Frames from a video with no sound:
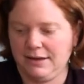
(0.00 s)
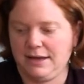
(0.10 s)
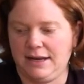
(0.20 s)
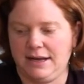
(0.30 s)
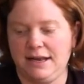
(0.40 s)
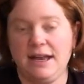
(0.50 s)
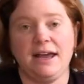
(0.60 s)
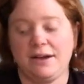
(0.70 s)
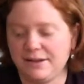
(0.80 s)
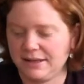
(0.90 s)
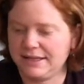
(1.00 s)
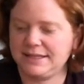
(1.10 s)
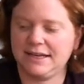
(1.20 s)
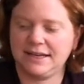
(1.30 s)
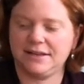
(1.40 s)
And now let's
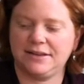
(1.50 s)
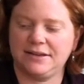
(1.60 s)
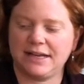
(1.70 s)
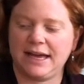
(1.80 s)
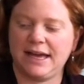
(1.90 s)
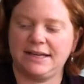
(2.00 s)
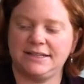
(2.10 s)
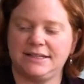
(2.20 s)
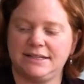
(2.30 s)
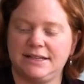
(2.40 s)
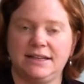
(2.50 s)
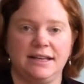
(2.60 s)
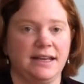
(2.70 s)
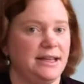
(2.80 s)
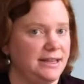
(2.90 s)
take a look at
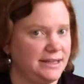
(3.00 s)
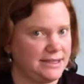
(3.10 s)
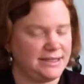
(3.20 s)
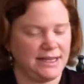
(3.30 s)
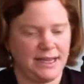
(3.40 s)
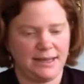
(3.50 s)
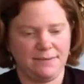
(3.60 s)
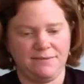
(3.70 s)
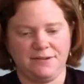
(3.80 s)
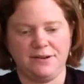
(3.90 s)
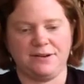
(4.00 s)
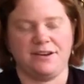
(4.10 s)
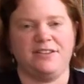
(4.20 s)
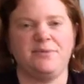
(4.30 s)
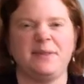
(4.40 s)
the same
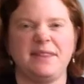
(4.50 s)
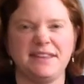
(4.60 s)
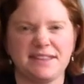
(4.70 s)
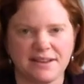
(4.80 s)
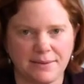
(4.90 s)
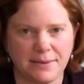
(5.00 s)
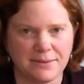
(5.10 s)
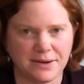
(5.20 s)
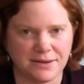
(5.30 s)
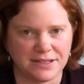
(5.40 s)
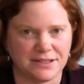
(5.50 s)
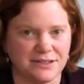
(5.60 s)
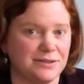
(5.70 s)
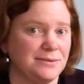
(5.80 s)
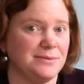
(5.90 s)
photograph, but this time I'm going to
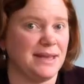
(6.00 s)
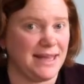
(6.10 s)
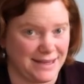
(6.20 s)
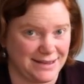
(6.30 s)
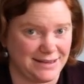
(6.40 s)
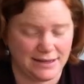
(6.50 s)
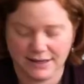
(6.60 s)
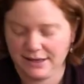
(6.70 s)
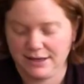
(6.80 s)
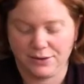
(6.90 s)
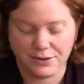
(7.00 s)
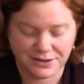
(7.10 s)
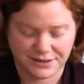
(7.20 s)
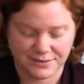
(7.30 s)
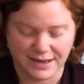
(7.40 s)
zoom in.
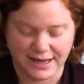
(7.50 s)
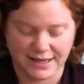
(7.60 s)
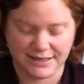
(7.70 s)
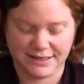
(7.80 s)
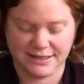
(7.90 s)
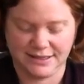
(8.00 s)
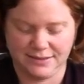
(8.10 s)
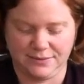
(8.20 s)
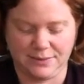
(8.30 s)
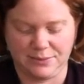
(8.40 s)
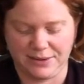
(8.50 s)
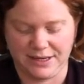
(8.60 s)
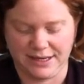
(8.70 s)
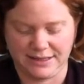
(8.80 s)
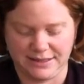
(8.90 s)
Also at 1.8,
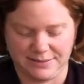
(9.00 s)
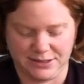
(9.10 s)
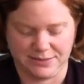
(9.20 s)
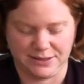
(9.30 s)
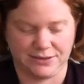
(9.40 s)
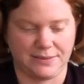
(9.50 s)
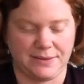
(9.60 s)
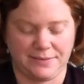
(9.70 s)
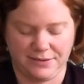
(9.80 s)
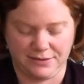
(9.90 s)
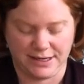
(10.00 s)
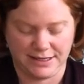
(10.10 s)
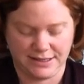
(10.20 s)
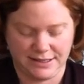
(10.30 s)
so let me just make sure I'm there. Great.